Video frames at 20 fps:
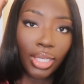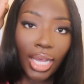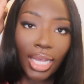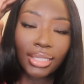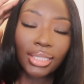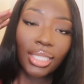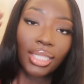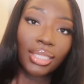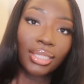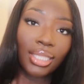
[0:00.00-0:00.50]

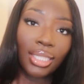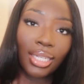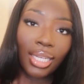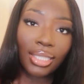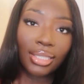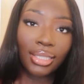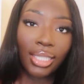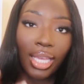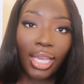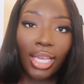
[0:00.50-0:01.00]
guys it is the
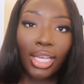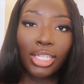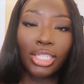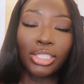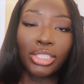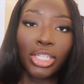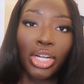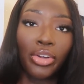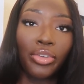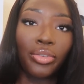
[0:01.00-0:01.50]
next day
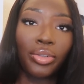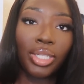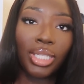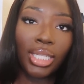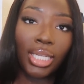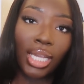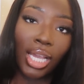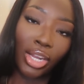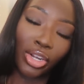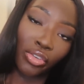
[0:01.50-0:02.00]
it's
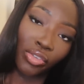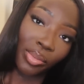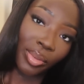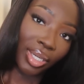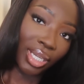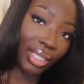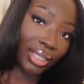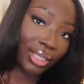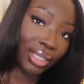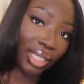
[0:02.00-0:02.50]
currently
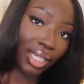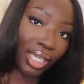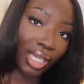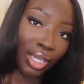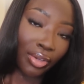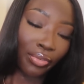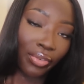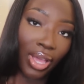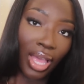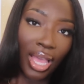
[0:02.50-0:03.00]
november
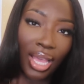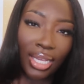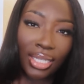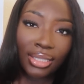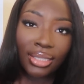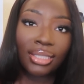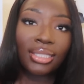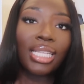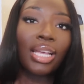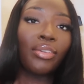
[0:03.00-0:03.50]
19th
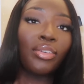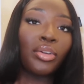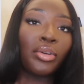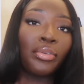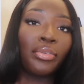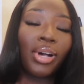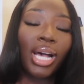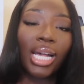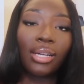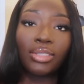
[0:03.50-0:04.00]

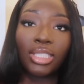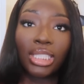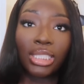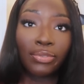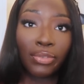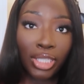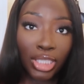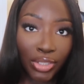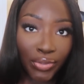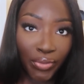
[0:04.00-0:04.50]
7.05
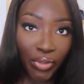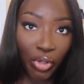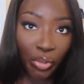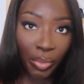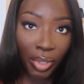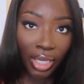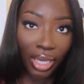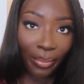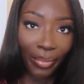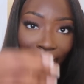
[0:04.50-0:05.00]
just finished
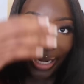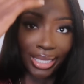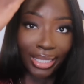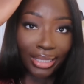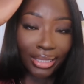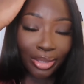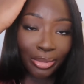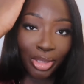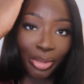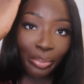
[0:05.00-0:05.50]
filming i'm about to
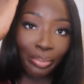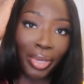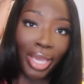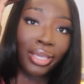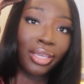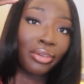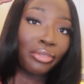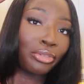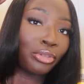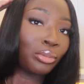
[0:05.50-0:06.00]
eat some
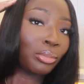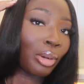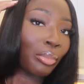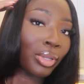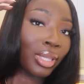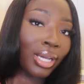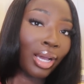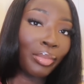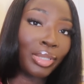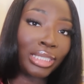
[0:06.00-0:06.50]
jamaican food my
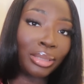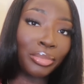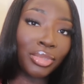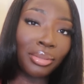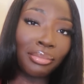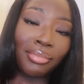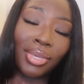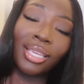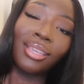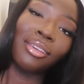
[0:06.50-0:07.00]
brother got me some
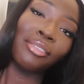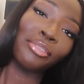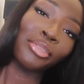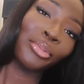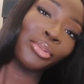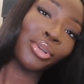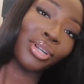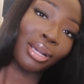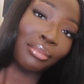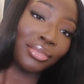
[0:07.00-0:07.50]
jamaican
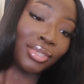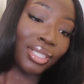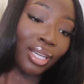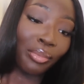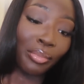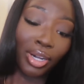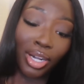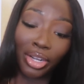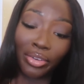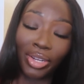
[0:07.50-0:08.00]
food i'm
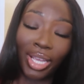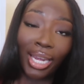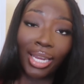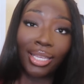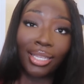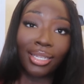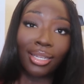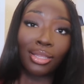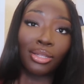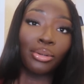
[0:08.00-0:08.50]
dumb hungry i
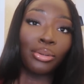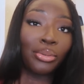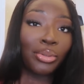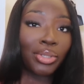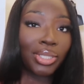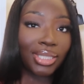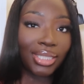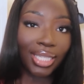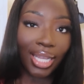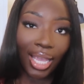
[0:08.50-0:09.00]
didn't eat nothing
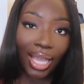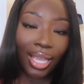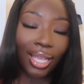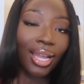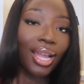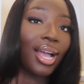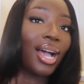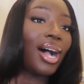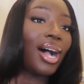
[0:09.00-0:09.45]
all day